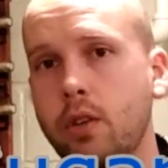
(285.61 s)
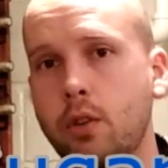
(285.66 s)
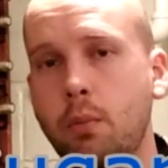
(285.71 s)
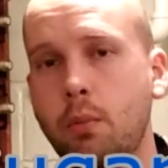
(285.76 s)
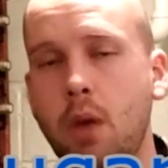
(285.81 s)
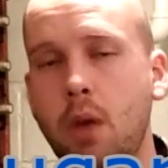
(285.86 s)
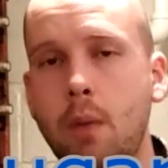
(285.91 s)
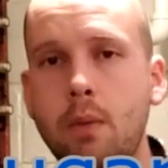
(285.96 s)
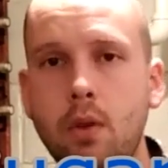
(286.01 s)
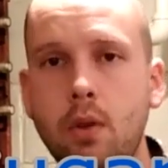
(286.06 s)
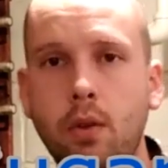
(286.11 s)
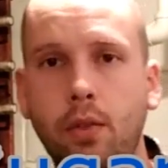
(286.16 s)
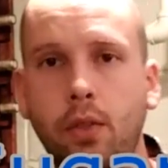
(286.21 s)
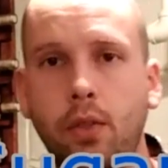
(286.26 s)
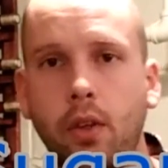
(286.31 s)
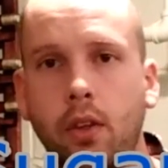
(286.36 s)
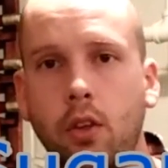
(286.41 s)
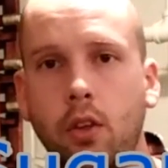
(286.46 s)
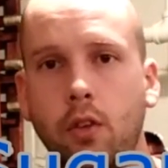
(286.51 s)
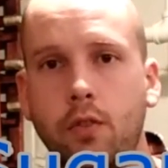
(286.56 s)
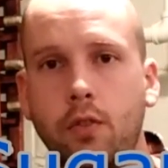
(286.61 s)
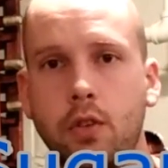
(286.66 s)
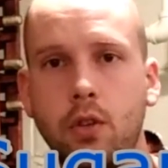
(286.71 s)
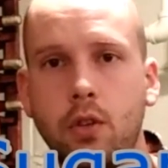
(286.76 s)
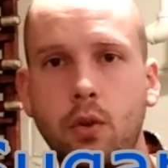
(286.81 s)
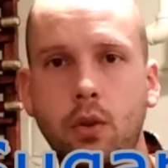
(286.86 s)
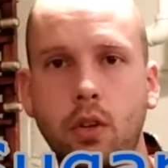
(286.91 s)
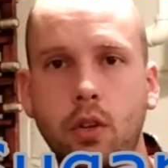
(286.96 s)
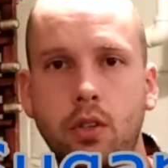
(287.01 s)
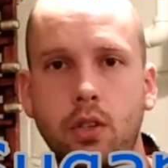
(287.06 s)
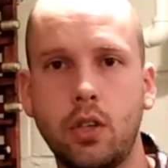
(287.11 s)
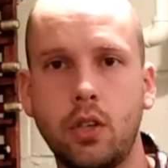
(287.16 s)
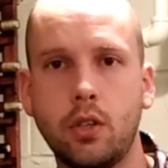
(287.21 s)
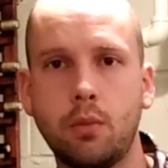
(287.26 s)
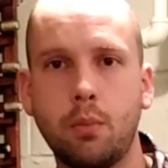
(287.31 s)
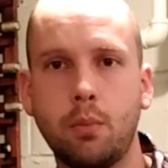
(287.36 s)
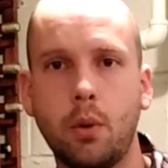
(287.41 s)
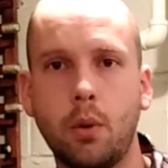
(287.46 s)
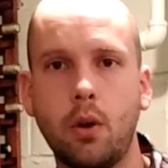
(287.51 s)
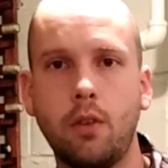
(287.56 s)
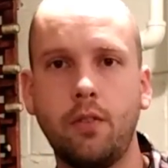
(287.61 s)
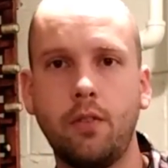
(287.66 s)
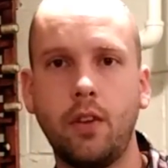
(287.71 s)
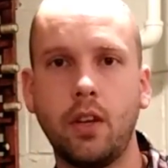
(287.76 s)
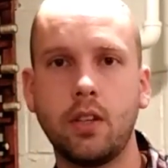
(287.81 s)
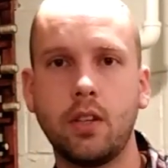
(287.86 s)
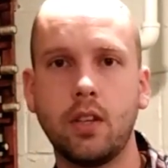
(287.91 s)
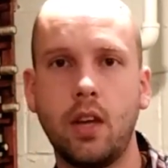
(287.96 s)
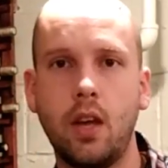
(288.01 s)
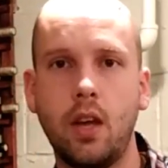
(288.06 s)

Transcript: So maybe you think you've tuned it just perfect,